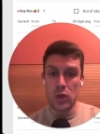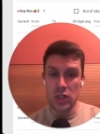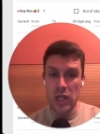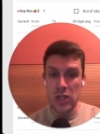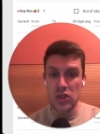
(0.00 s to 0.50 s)

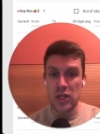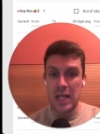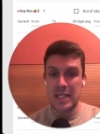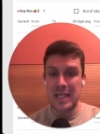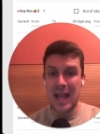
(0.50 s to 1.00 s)
on the
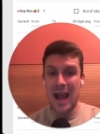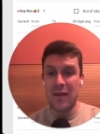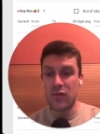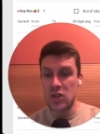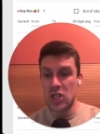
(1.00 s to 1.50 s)
180 day
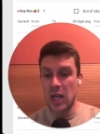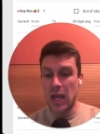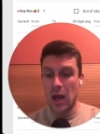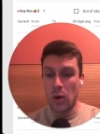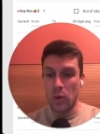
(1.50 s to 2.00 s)
average
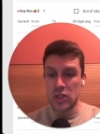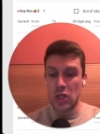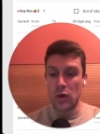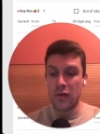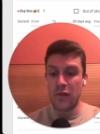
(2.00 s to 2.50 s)
here. I want to
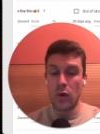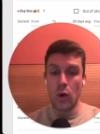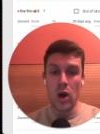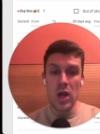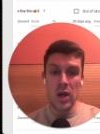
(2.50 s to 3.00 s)
look
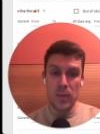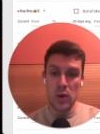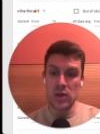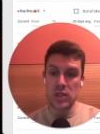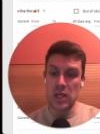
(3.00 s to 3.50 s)
for
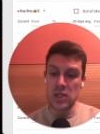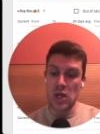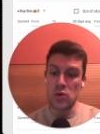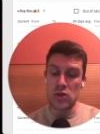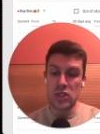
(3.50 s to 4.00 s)
books that
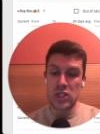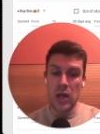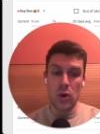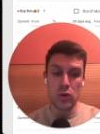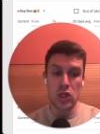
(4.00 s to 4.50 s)
don't
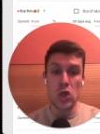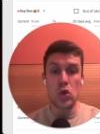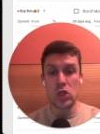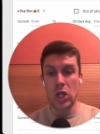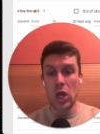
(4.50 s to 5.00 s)
sell
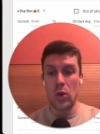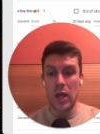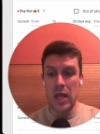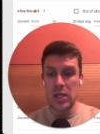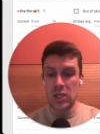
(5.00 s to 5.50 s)
too
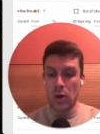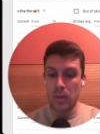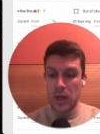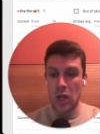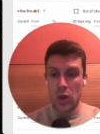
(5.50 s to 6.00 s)
slowly. So I'm
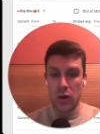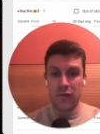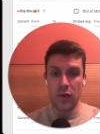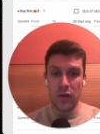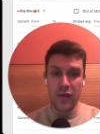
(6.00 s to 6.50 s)
going to look
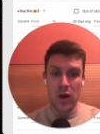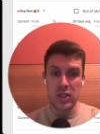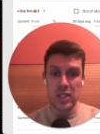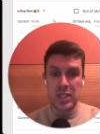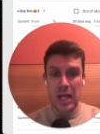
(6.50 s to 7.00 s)
for the
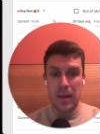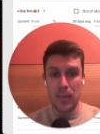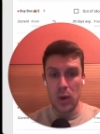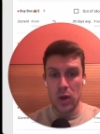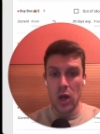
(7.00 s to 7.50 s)
fastest selling
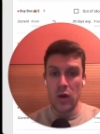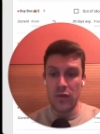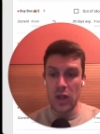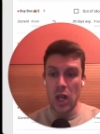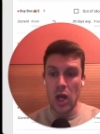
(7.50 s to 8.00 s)
book
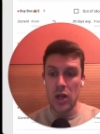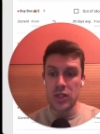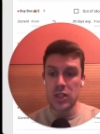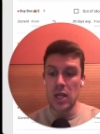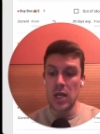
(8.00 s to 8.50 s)
over the
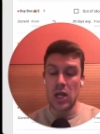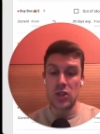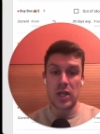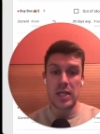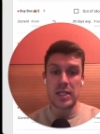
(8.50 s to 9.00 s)
last
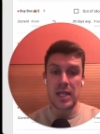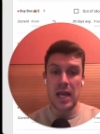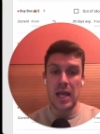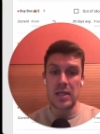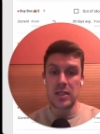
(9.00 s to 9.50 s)
180
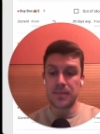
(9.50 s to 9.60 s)
days